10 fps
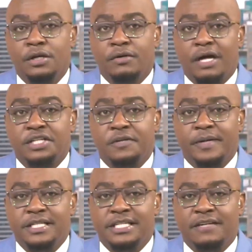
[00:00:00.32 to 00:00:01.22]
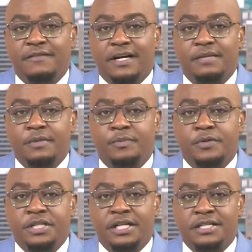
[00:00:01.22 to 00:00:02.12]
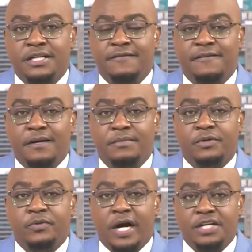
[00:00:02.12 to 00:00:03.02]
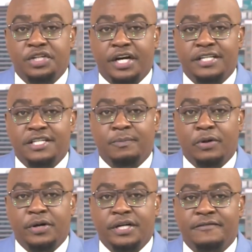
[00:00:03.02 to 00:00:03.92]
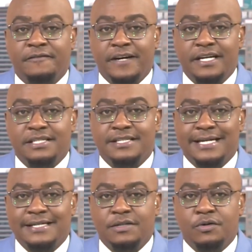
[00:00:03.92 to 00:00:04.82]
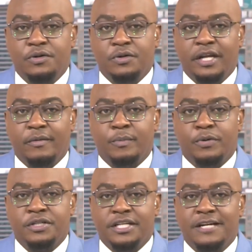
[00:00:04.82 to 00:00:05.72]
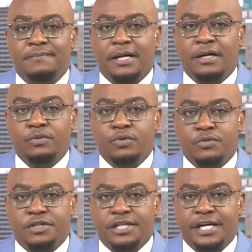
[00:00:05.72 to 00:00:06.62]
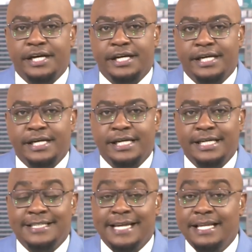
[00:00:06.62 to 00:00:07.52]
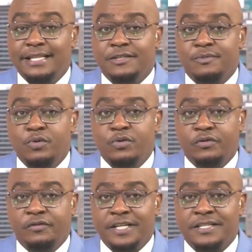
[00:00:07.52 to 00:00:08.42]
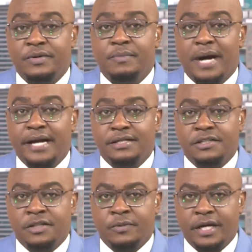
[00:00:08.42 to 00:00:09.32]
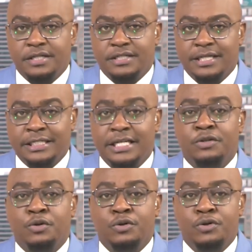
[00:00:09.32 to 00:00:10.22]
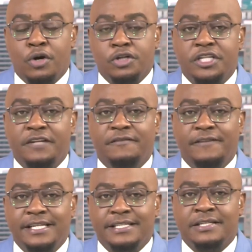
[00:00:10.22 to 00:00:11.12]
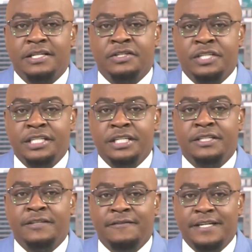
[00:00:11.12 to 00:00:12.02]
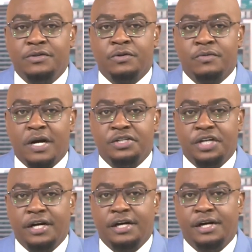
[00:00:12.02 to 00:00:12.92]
Russian President Vladimir Putin has confirmed that Russia has deployed first tactical nuclear weapons in Belarus. He said this move is a reminder to the West that it could not inflict a strategic defeat on Russia.